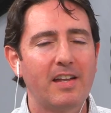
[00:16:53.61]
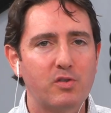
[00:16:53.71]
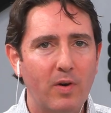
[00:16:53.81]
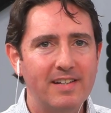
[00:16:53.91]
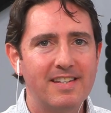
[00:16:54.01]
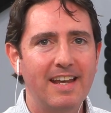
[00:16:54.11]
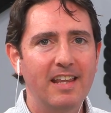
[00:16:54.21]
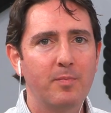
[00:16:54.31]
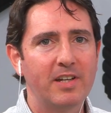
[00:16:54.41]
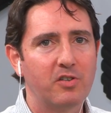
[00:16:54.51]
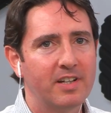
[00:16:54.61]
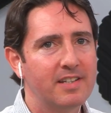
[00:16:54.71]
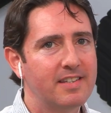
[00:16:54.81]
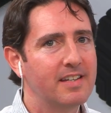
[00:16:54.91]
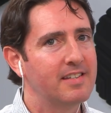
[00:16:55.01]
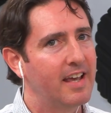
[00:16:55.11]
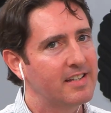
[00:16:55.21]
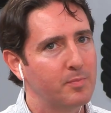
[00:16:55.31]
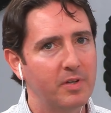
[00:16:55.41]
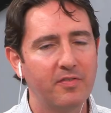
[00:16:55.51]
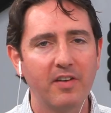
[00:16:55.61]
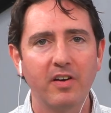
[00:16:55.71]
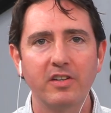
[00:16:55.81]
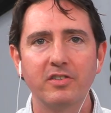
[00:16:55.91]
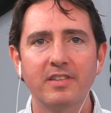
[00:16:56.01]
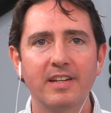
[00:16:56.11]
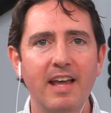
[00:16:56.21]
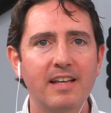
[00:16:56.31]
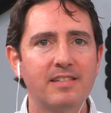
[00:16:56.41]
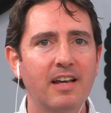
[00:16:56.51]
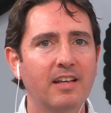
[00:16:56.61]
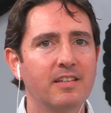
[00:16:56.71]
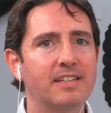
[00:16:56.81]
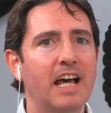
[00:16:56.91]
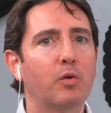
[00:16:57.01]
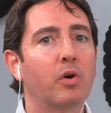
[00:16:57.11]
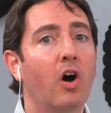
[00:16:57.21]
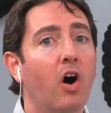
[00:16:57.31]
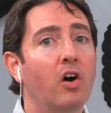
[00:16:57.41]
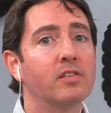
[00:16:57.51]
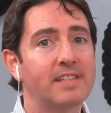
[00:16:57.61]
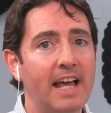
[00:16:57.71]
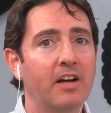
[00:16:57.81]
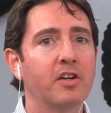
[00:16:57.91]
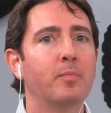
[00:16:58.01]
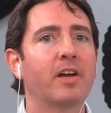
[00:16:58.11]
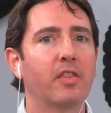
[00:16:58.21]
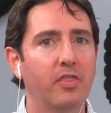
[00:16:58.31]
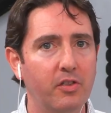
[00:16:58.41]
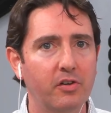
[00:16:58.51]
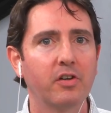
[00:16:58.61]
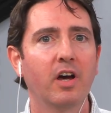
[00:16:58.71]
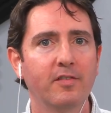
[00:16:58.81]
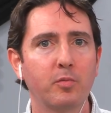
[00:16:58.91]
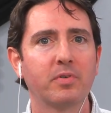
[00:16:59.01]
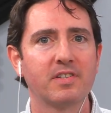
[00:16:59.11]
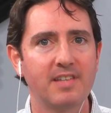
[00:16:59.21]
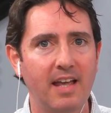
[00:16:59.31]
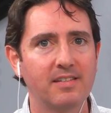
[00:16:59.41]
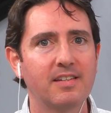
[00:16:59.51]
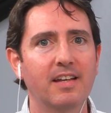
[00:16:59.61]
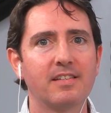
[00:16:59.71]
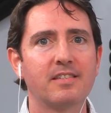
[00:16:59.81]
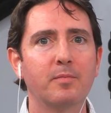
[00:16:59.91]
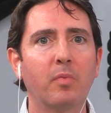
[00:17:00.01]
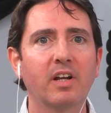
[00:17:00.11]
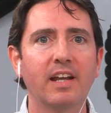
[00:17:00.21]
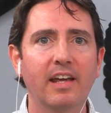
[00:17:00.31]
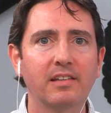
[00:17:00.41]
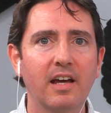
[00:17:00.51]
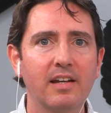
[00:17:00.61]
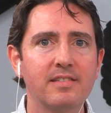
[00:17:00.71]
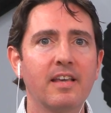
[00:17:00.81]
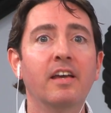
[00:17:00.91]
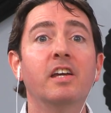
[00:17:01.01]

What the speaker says: That's right. Today, the major indices, the S&P 500, the NASDAQ, and the Dow were all down about 0.33%. And some market headlines,